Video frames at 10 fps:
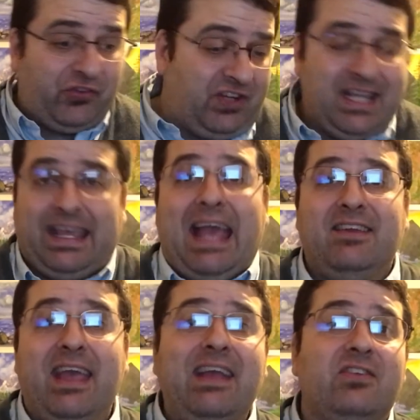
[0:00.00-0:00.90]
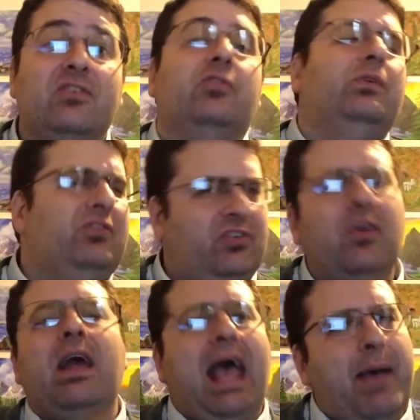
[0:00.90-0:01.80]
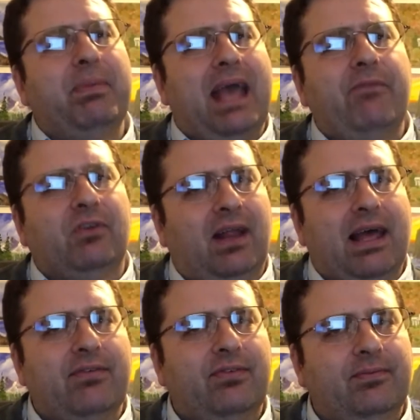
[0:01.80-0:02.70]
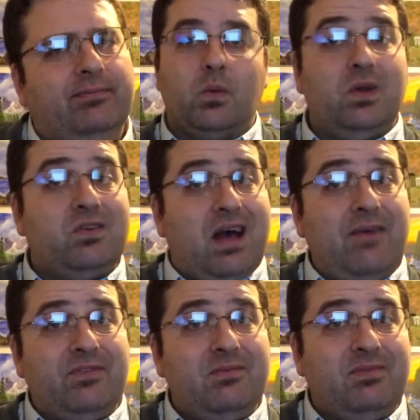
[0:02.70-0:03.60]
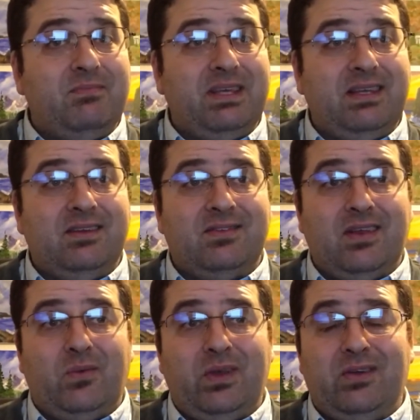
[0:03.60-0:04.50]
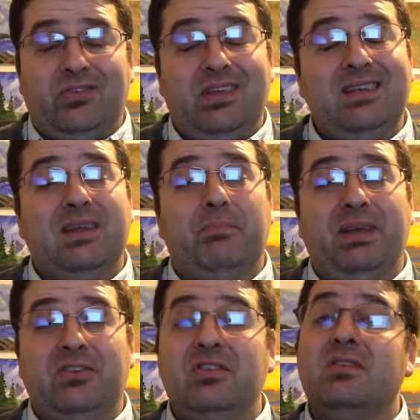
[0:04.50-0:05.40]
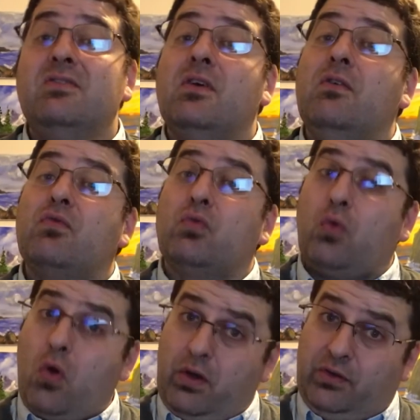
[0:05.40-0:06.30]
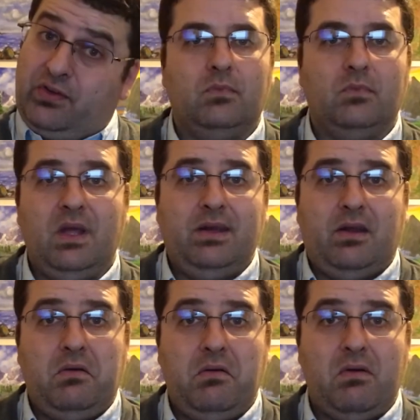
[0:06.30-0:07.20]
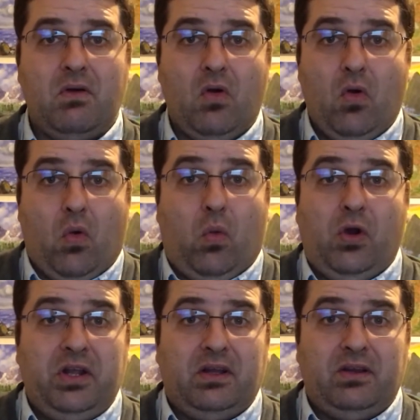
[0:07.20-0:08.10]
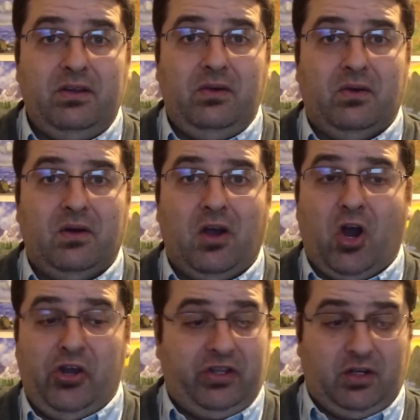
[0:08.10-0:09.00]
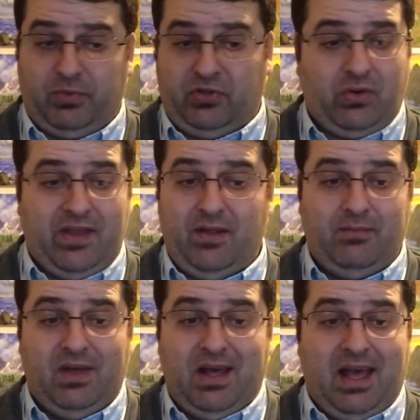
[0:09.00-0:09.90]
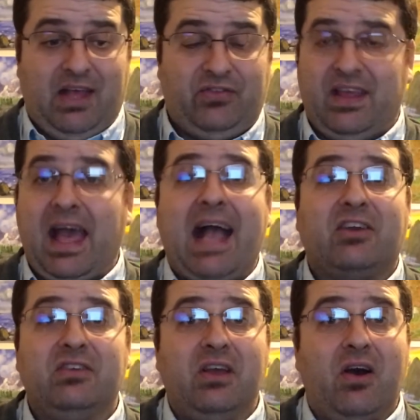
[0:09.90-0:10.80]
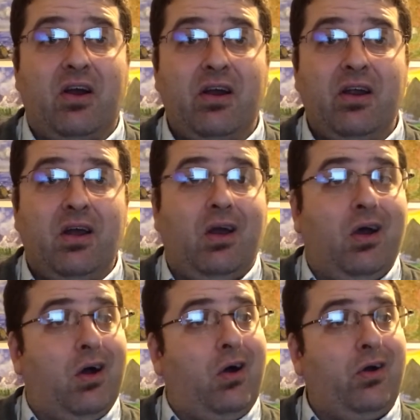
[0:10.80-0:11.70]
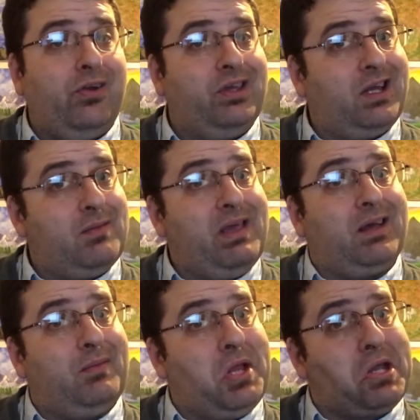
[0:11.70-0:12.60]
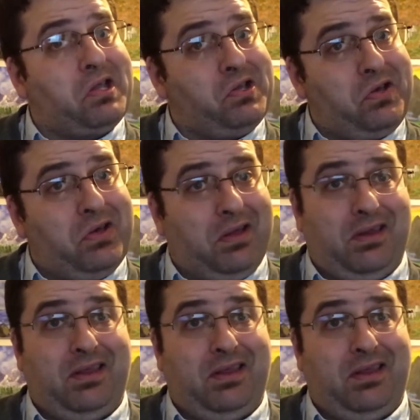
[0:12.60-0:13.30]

and incantations to ensure a happy afterlife. Which often means that we are seeing depictions of royalty. And what are you going to do? Are you going to portray them as they actually are? Or are you going to make them look good?